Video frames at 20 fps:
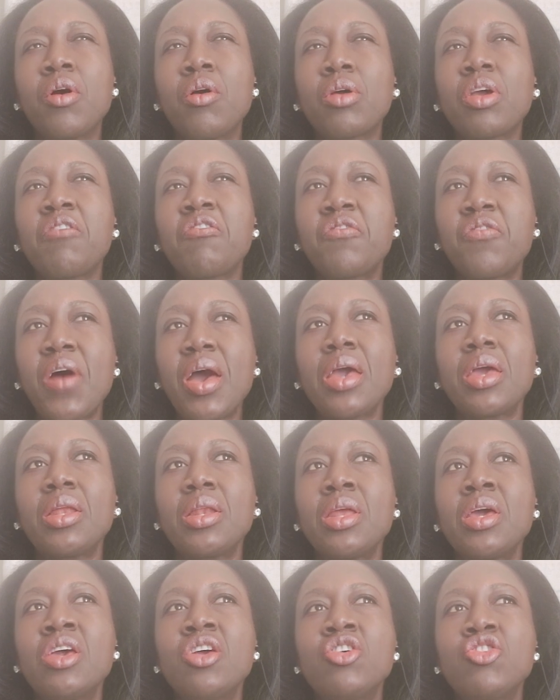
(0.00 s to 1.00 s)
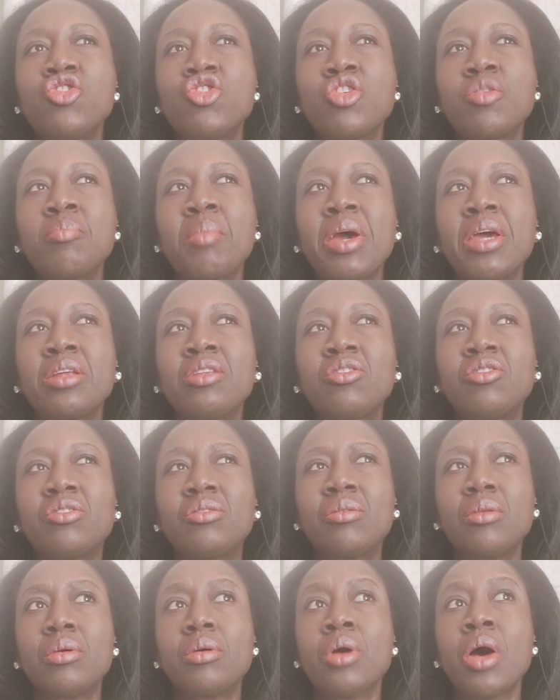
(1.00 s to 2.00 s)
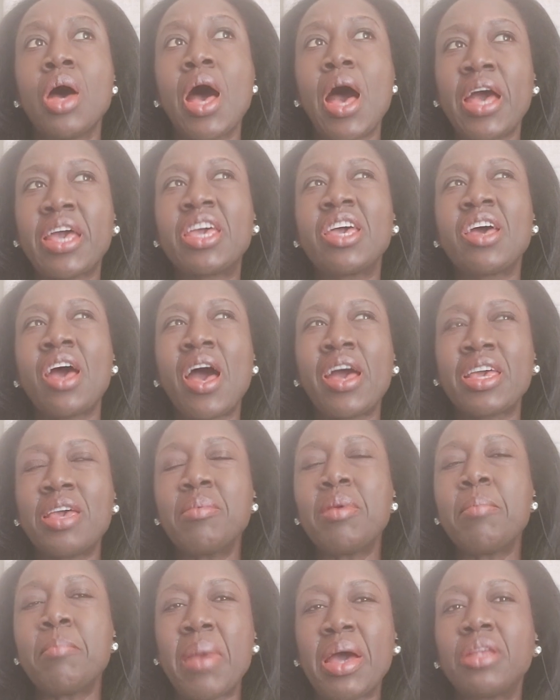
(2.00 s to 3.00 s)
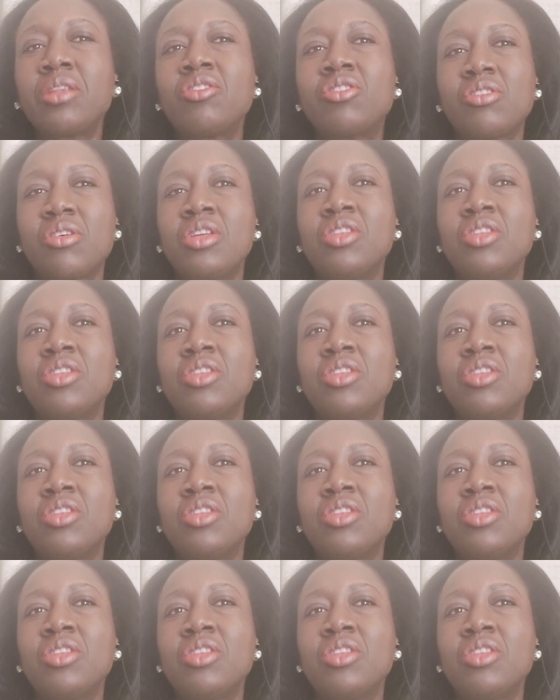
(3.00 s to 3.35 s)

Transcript: okay, fine, Hakimi might